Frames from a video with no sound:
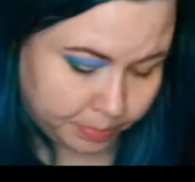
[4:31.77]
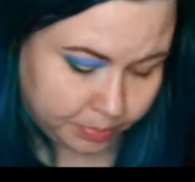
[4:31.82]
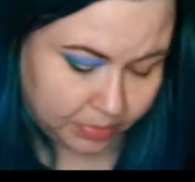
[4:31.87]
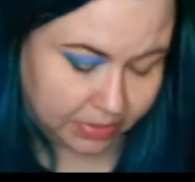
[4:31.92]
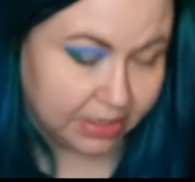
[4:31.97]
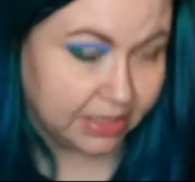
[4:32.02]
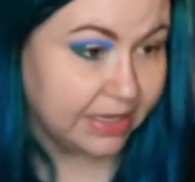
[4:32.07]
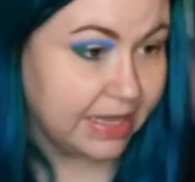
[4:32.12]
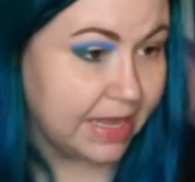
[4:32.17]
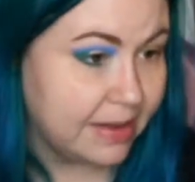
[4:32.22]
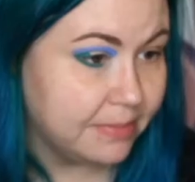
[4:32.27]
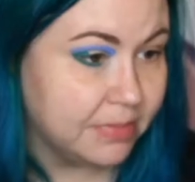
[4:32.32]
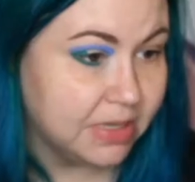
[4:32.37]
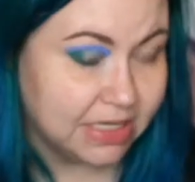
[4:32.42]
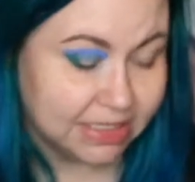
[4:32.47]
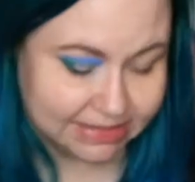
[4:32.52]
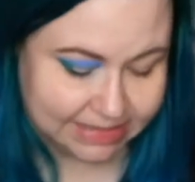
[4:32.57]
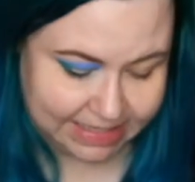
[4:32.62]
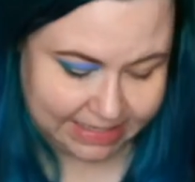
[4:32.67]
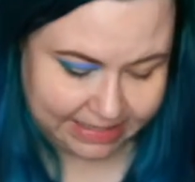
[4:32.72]
And again,
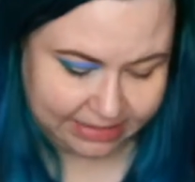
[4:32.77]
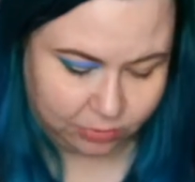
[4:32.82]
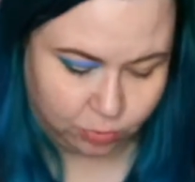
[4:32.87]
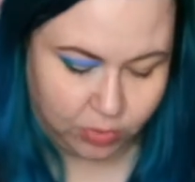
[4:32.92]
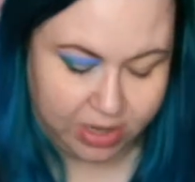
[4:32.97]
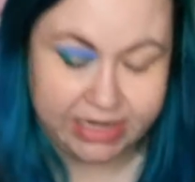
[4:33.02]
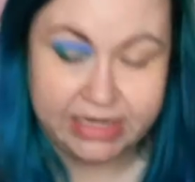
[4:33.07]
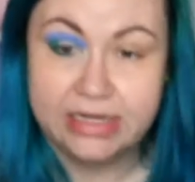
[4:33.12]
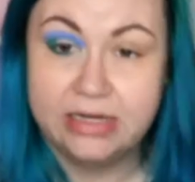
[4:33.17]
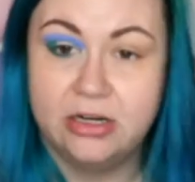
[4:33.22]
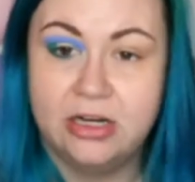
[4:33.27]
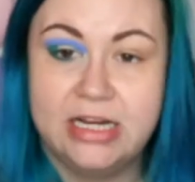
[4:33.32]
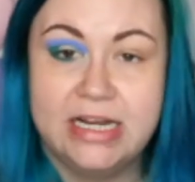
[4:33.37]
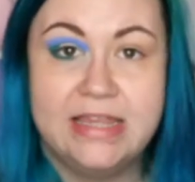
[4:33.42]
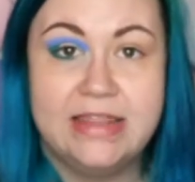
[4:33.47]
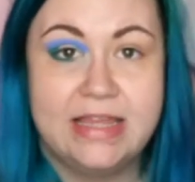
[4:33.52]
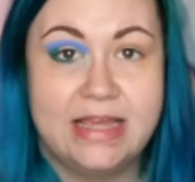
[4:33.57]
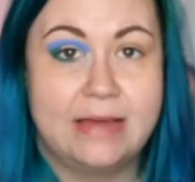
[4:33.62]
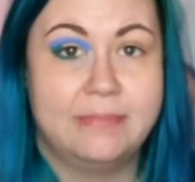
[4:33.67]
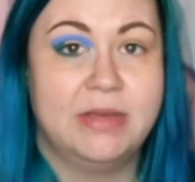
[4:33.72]
because I didn't wet it or
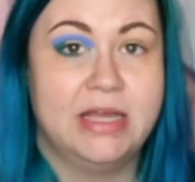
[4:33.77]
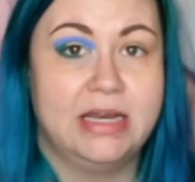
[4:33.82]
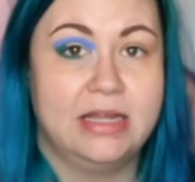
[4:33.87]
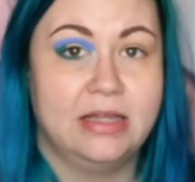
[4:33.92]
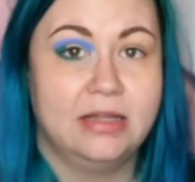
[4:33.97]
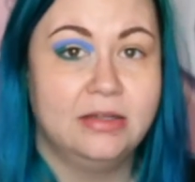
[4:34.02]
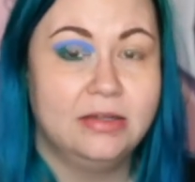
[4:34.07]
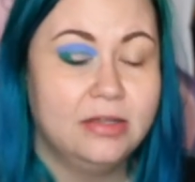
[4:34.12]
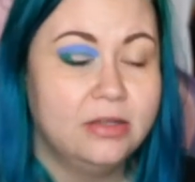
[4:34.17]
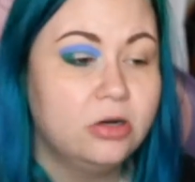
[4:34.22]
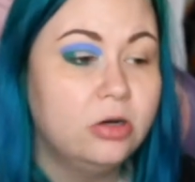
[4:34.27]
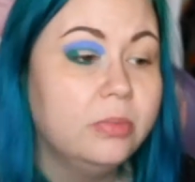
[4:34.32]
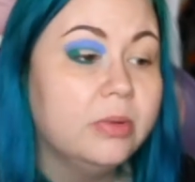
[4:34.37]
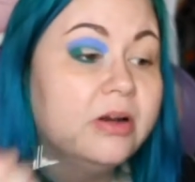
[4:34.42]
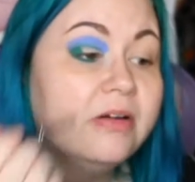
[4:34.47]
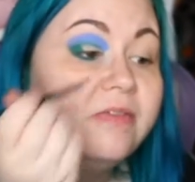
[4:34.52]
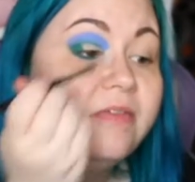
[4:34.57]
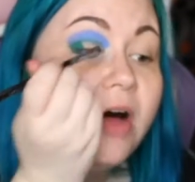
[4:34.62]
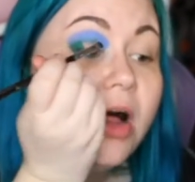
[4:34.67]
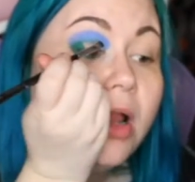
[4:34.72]
anything, I'm getting a little bit
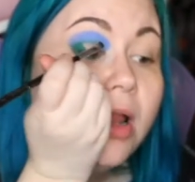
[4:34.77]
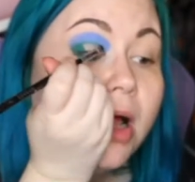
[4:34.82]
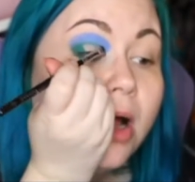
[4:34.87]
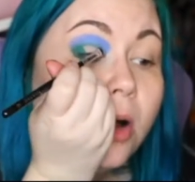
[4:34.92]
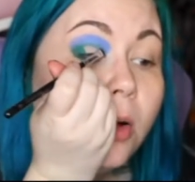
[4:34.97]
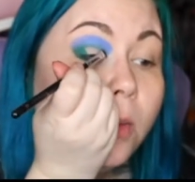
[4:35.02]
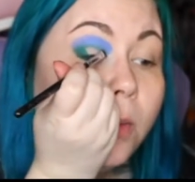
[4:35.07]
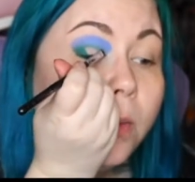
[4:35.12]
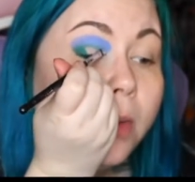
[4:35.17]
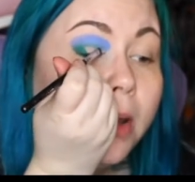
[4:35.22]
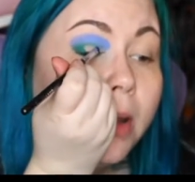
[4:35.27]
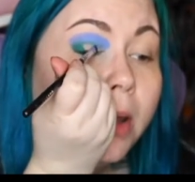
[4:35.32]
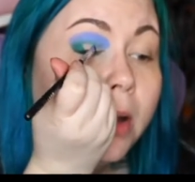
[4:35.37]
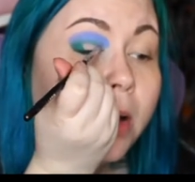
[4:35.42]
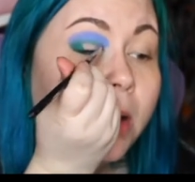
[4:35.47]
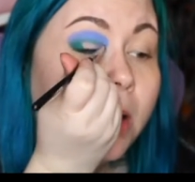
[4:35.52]
of fallout, but